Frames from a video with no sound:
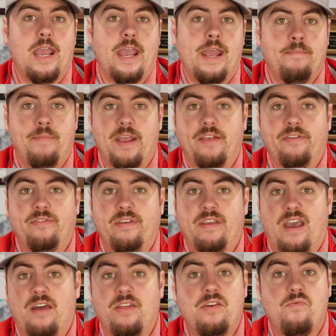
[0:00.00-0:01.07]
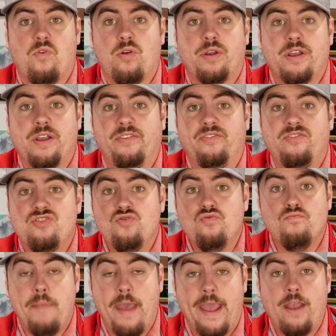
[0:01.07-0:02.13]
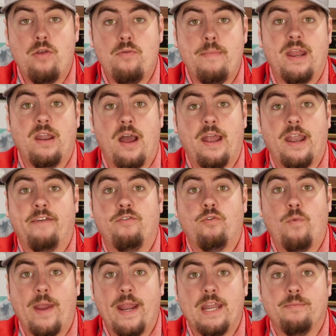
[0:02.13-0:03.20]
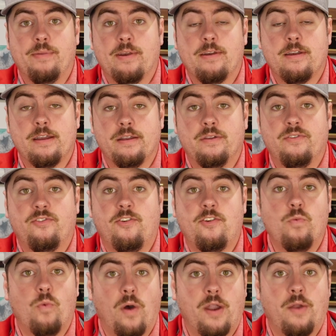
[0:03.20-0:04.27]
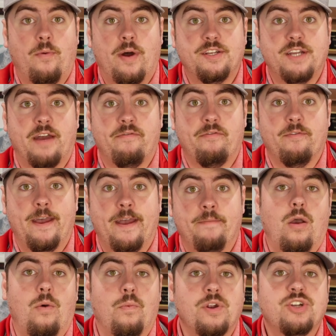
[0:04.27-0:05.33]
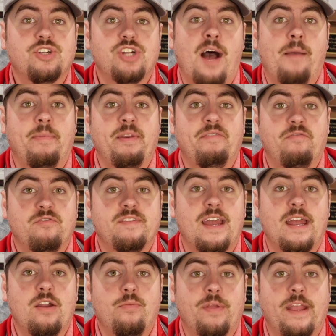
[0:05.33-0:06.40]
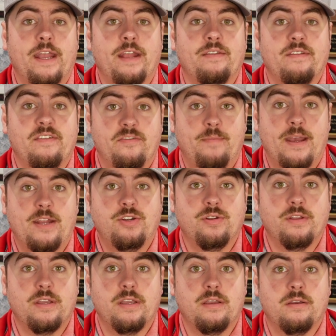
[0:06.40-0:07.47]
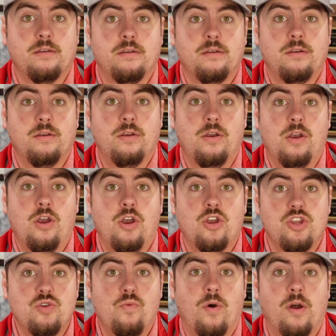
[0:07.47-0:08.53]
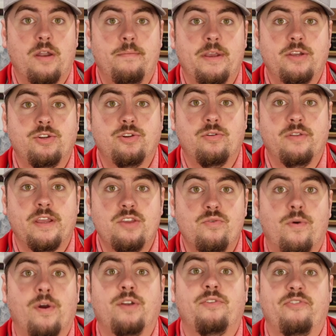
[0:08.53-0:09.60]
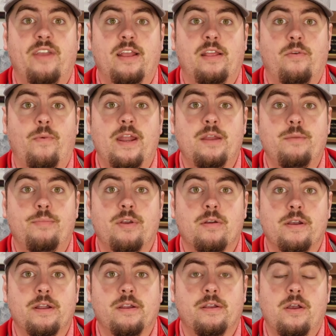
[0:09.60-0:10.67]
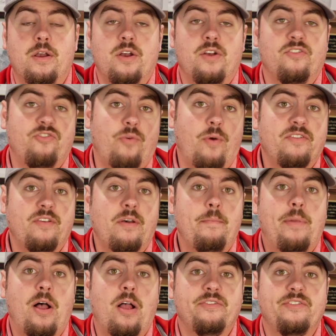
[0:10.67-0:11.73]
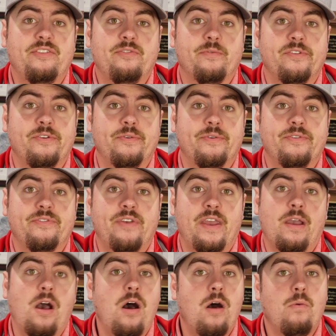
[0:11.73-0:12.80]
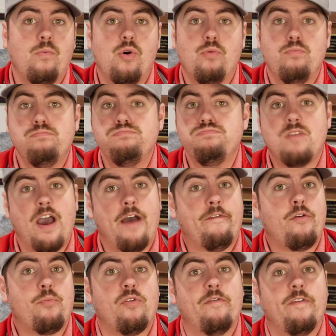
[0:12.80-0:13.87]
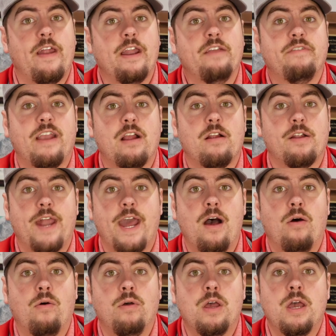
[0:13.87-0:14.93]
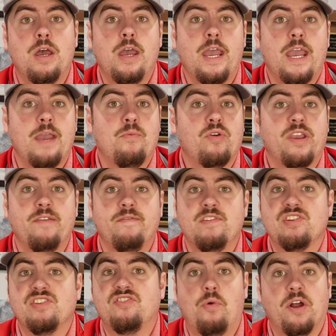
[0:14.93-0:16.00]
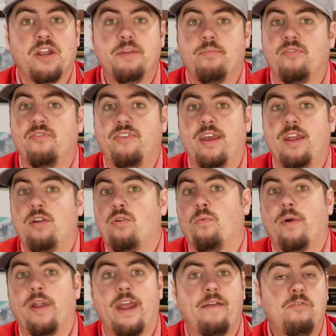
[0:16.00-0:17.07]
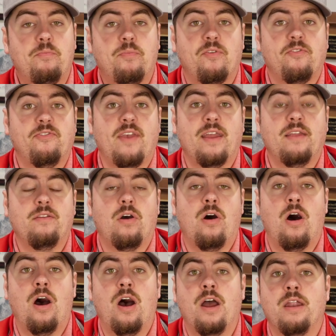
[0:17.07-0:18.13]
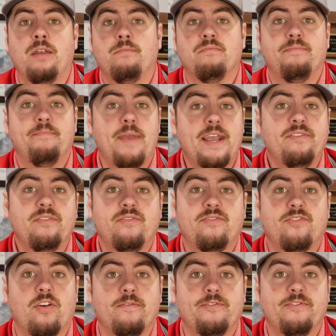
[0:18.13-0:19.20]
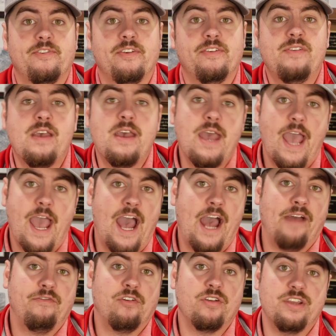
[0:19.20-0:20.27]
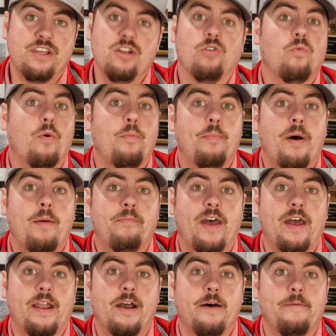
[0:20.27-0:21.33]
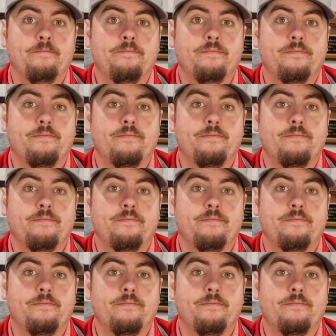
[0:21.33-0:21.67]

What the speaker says: And basically how they work is you may or may not have a waiting period. So you want to watch out for that. When shopping for dental plans especially, you want to make sure that you understand the waiting period. So what some policies will do is say, oh, we'll cover preventative care now, and we'll give you 20% or whatever percent on basic services. After a year, we'll bump that up.